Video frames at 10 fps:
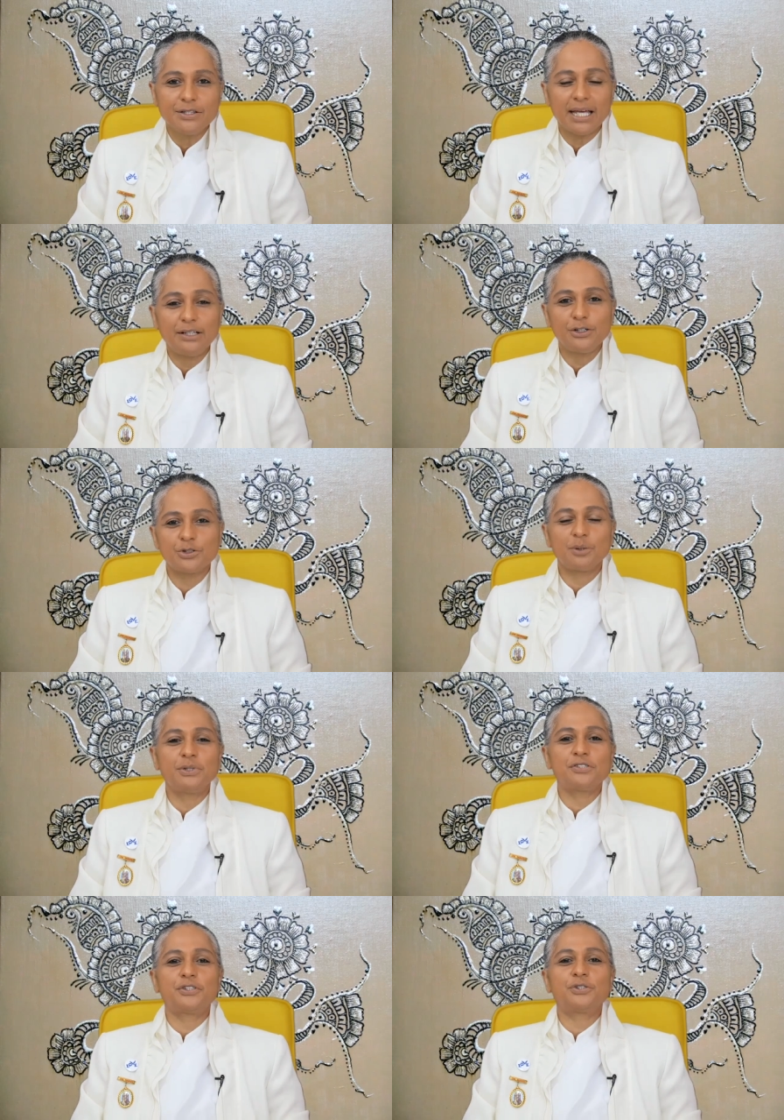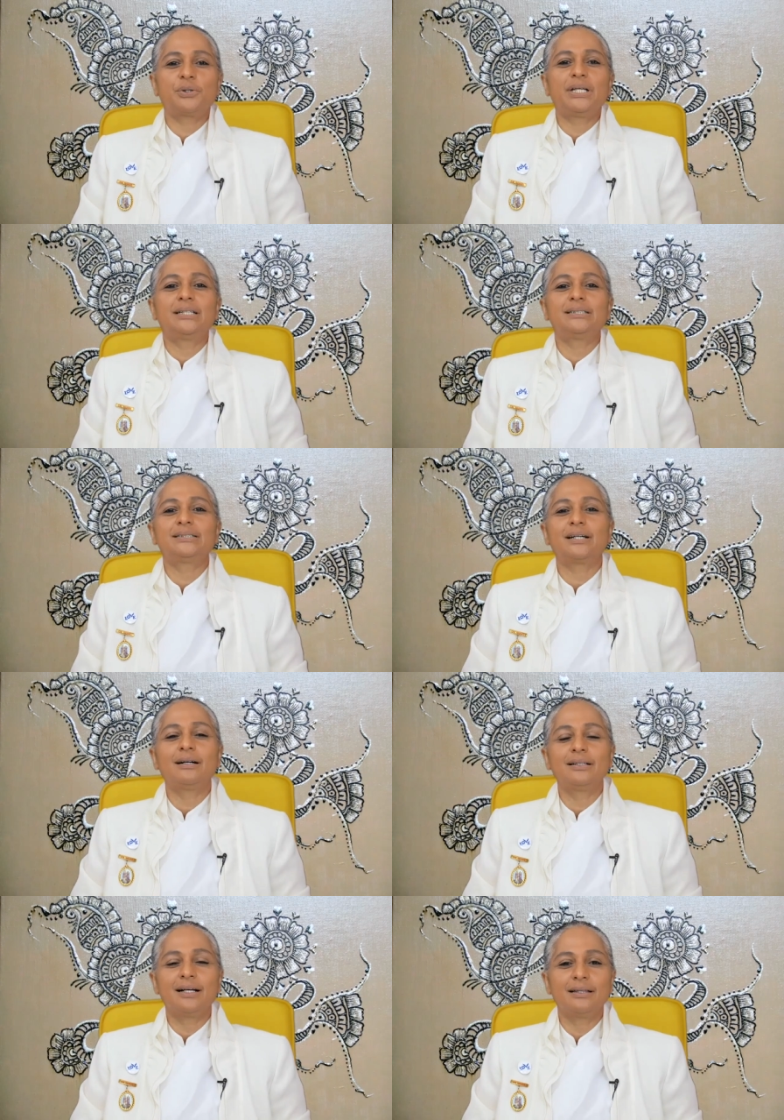Thank you so much for joining us
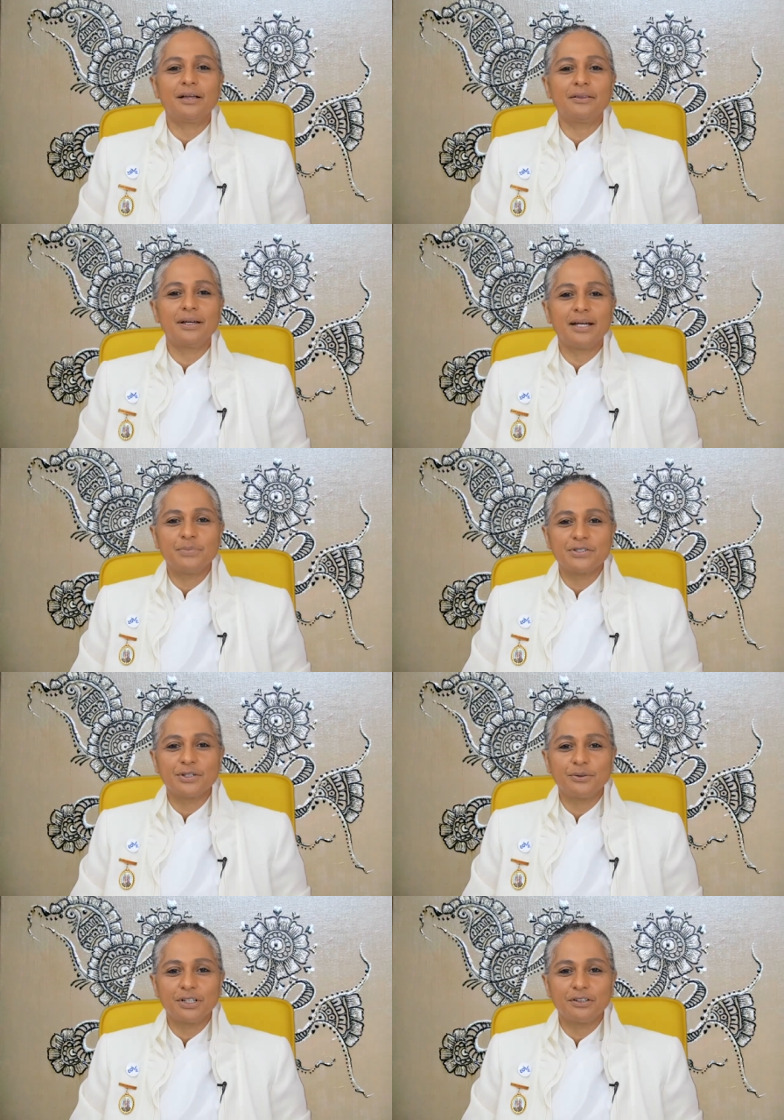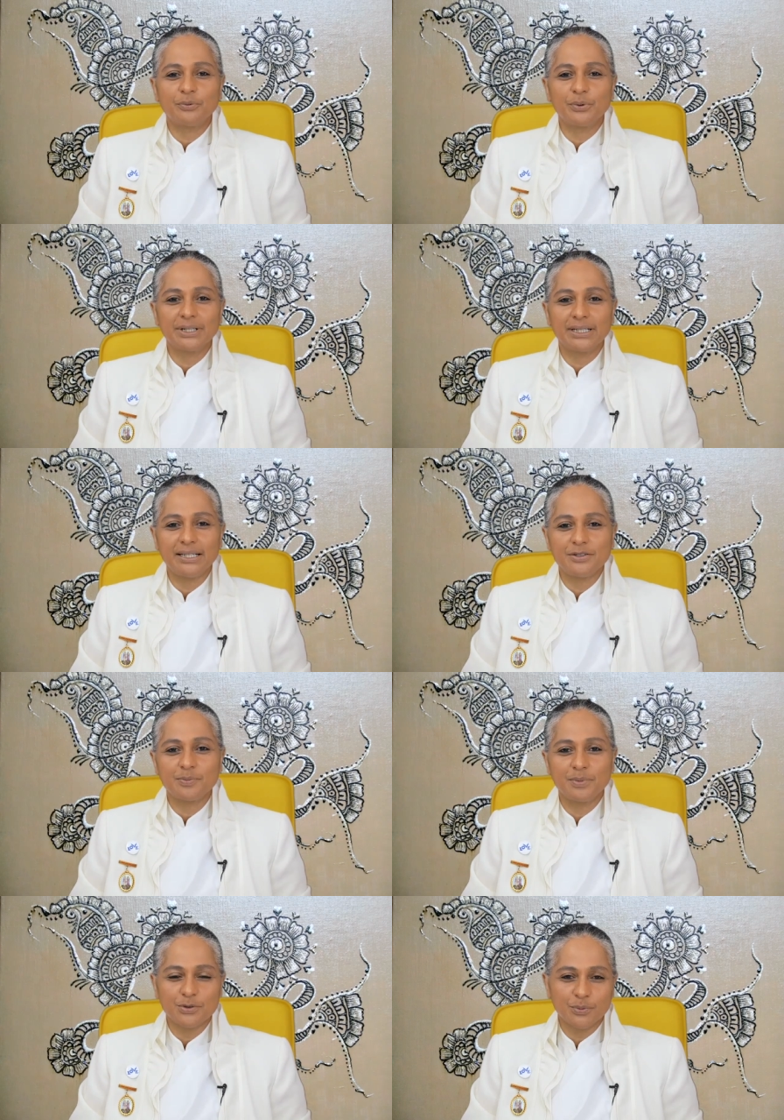on another episode of Where
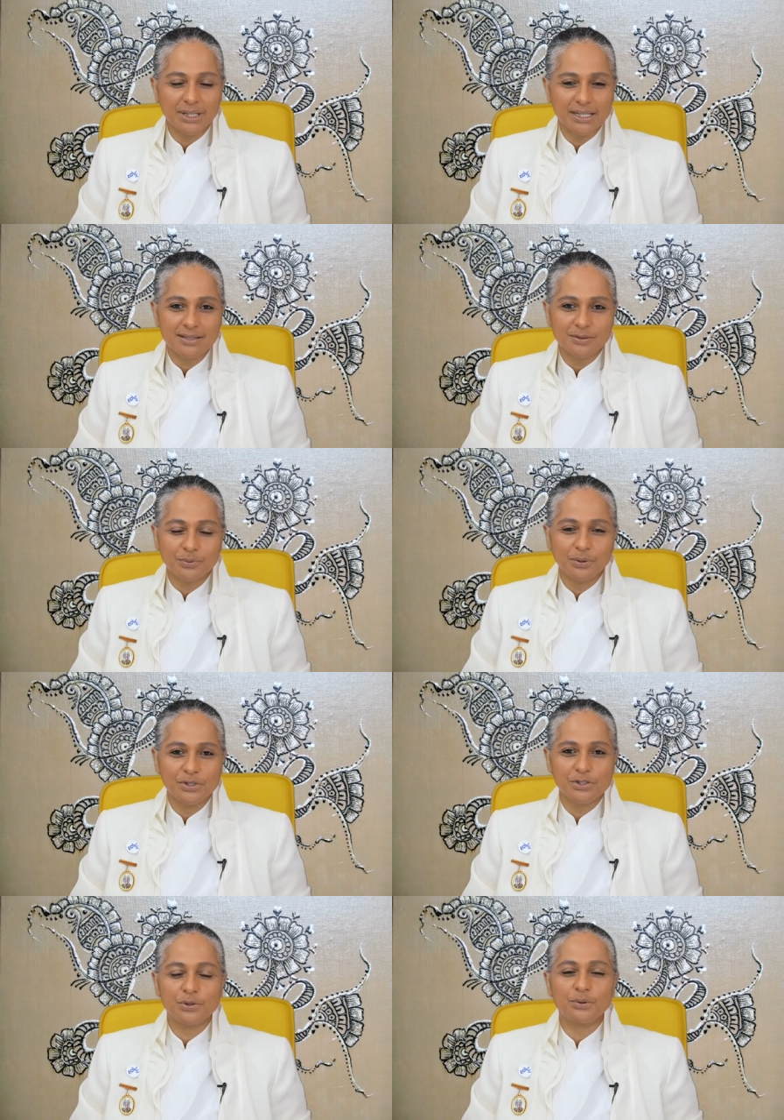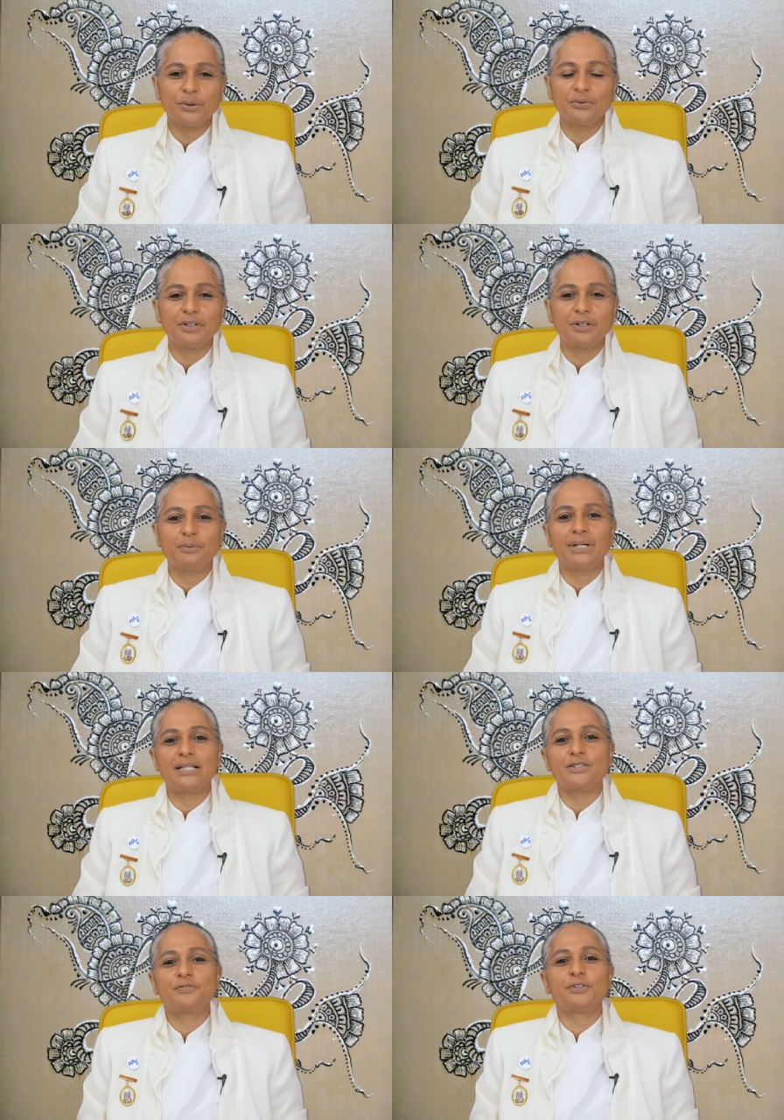East Meets West. We wish you all the very
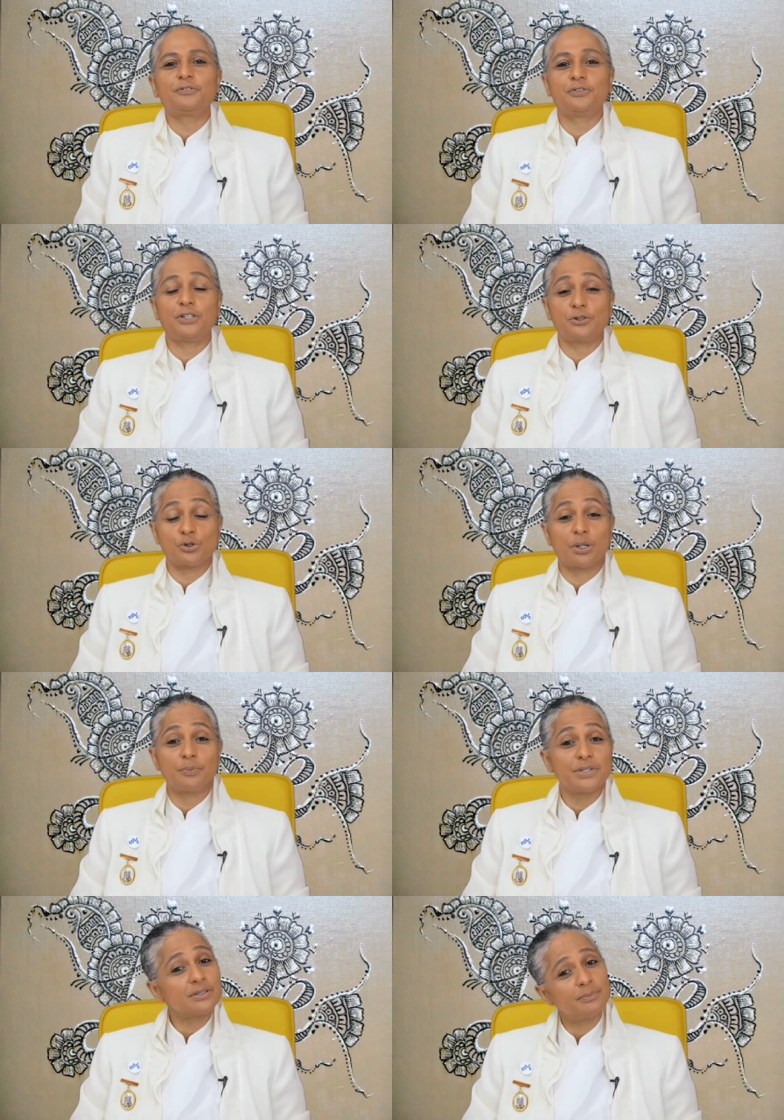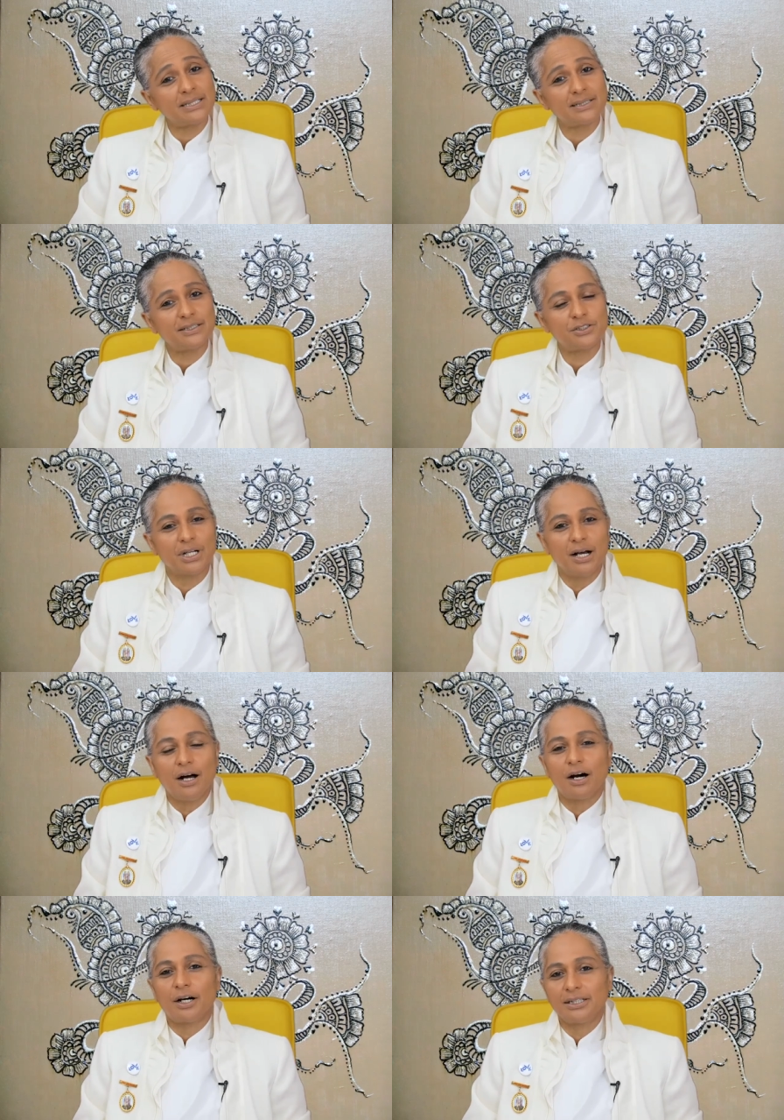best. Feel free to drop us a message
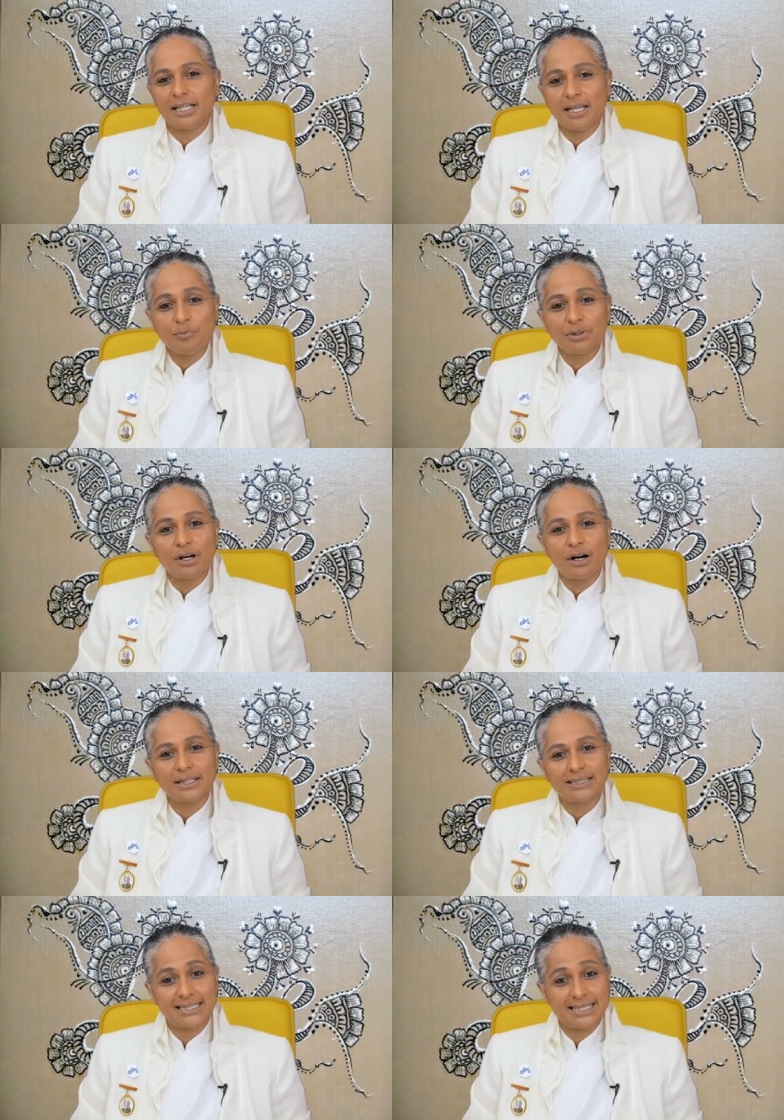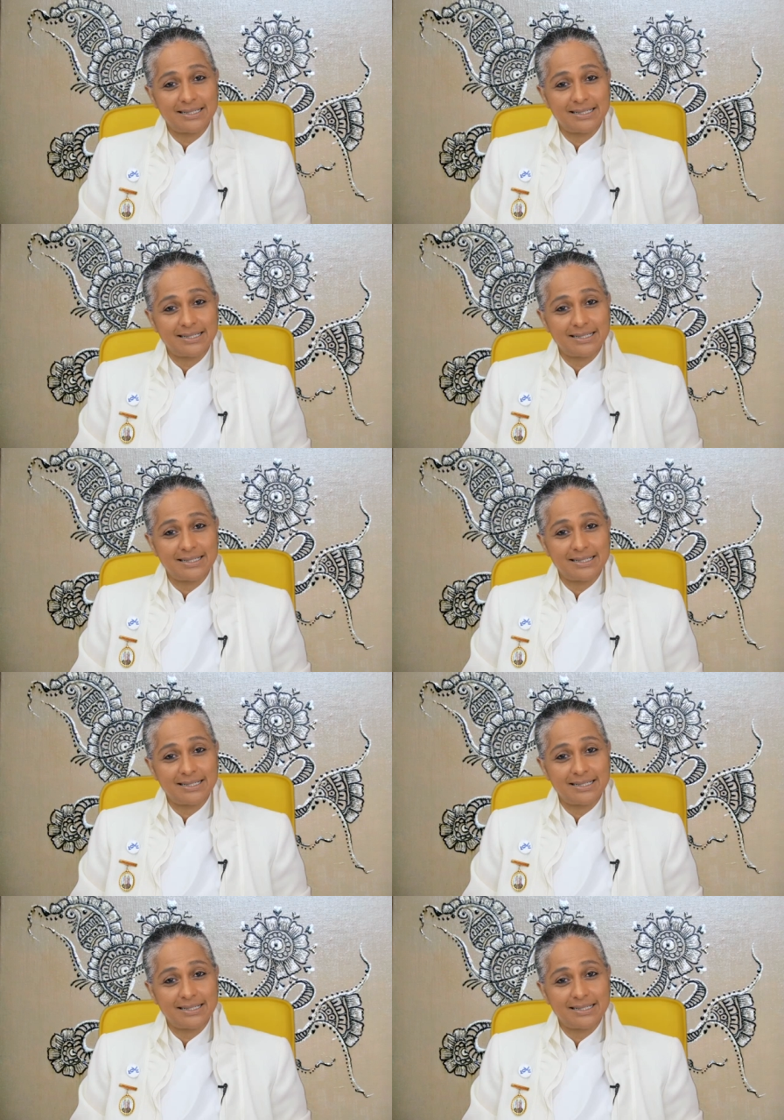on Epilogue